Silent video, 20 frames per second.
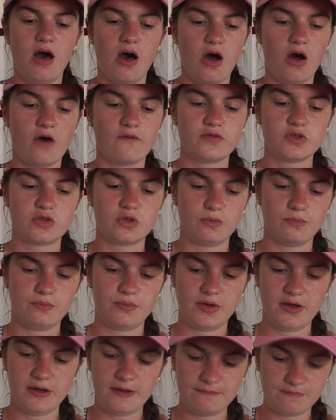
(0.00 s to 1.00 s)
of the
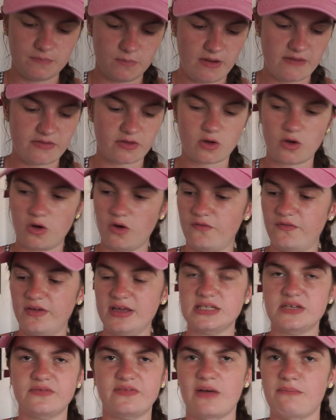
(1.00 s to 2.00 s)
jumper, where the cuff
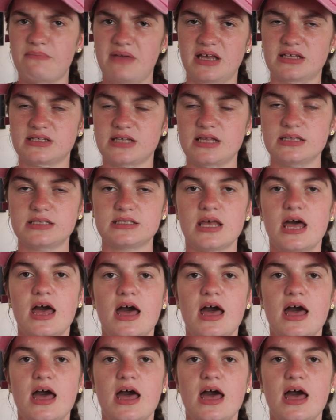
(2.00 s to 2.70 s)
is, if that makes sense.